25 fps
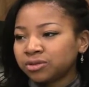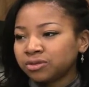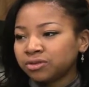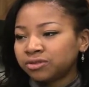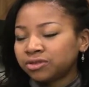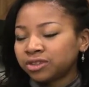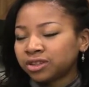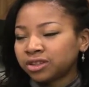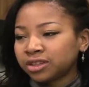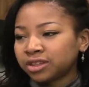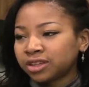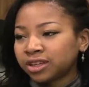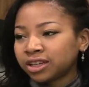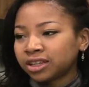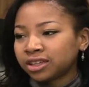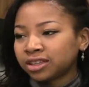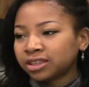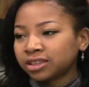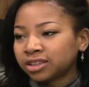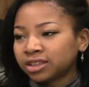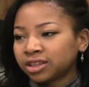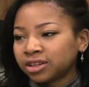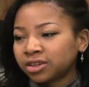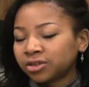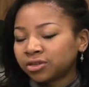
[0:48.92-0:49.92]
feel
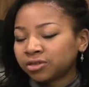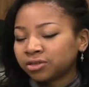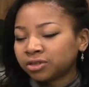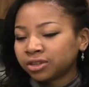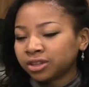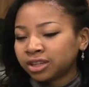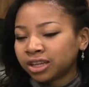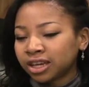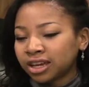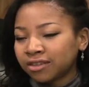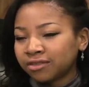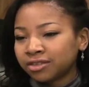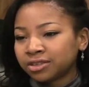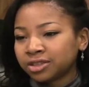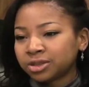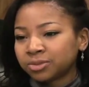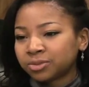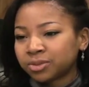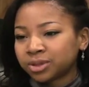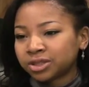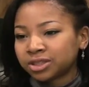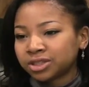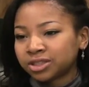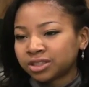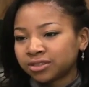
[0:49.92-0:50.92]
like they don't really have a
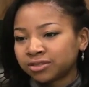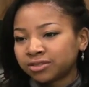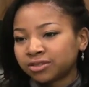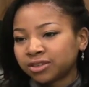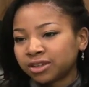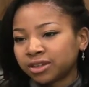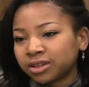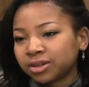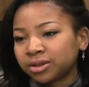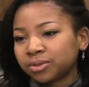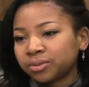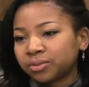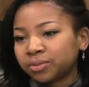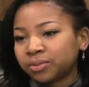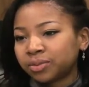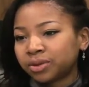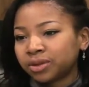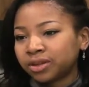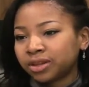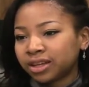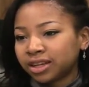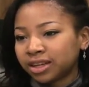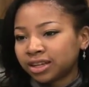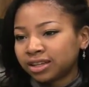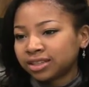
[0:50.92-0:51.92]
specific
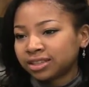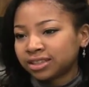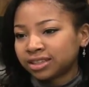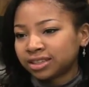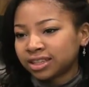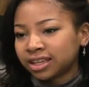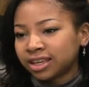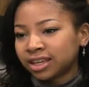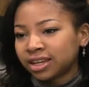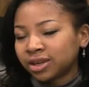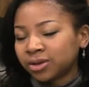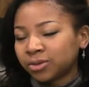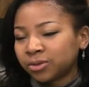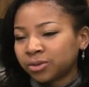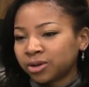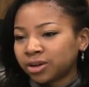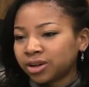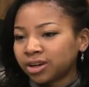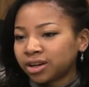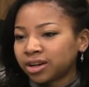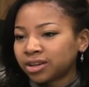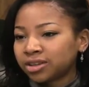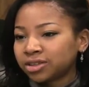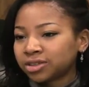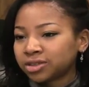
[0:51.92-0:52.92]
place
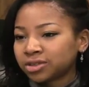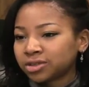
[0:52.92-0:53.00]
anywhere else.